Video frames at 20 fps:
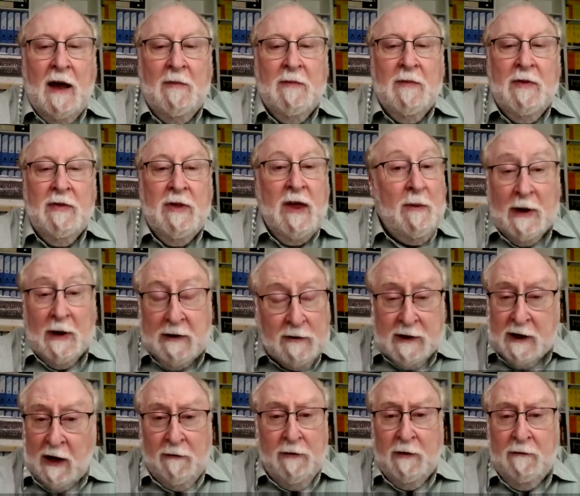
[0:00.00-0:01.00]
they must have
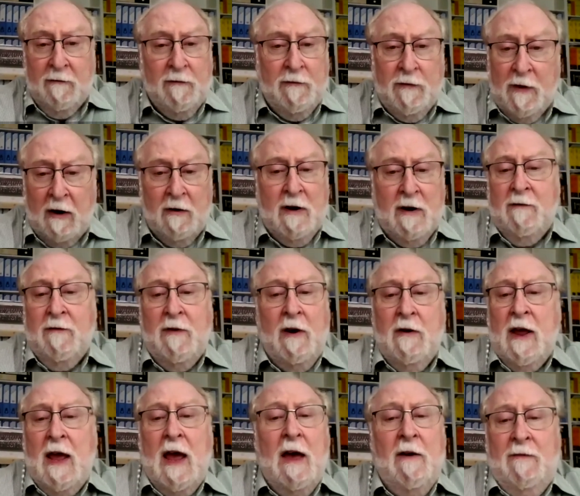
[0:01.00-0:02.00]
suffered very,
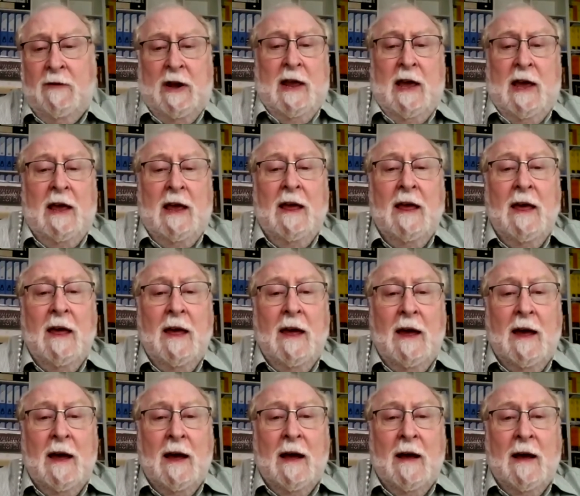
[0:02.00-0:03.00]
very heavily,
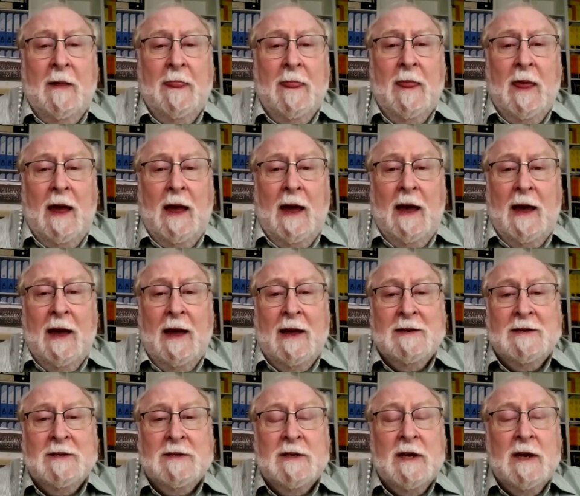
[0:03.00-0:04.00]

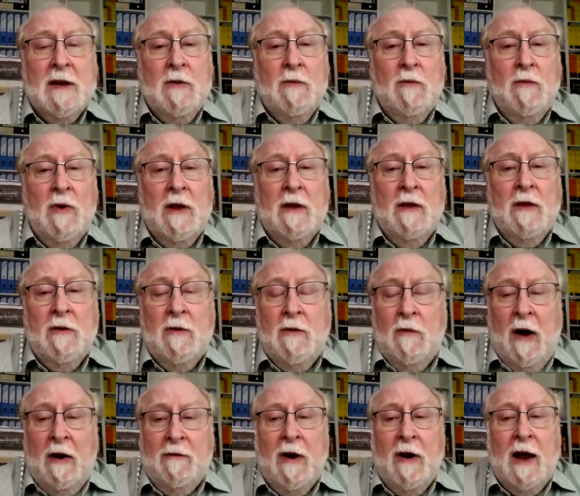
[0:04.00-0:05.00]
and will
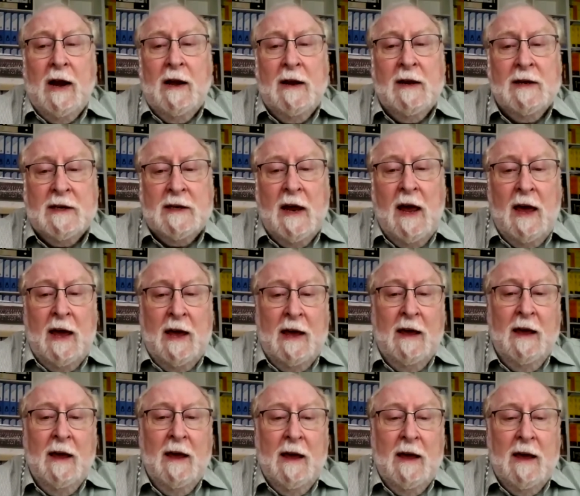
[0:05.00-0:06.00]
quite rightly say,
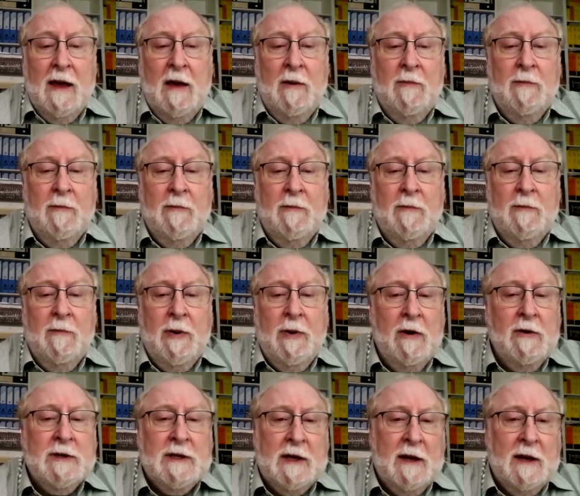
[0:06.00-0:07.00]

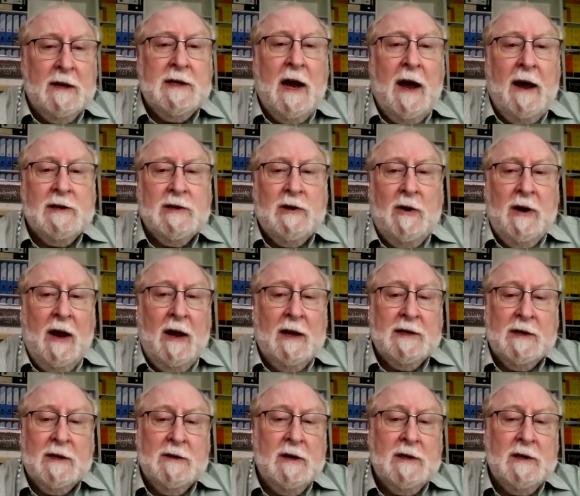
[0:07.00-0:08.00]
imposing a tax on us
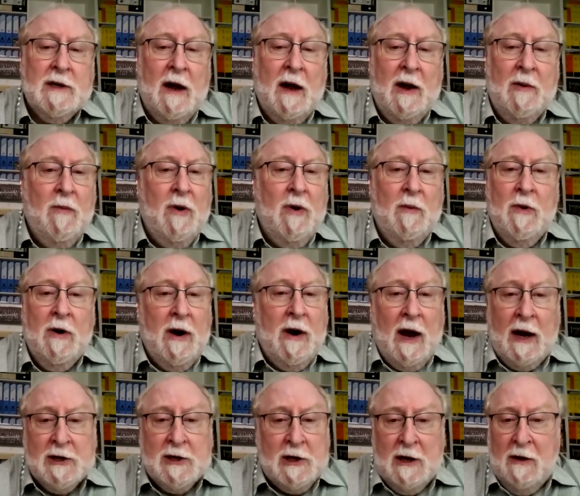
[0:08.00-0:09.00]
at a time when we're
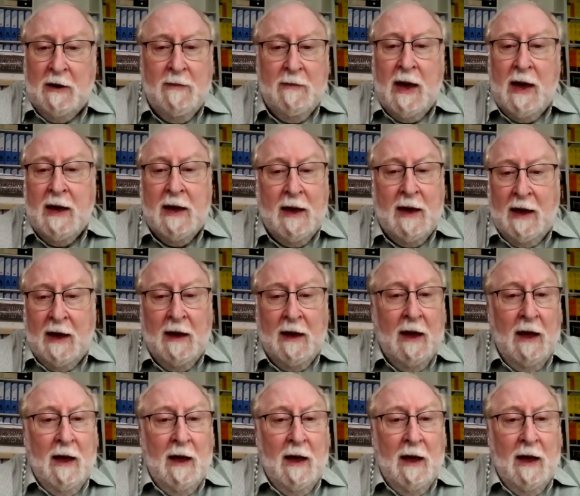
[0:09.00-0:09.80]
actually making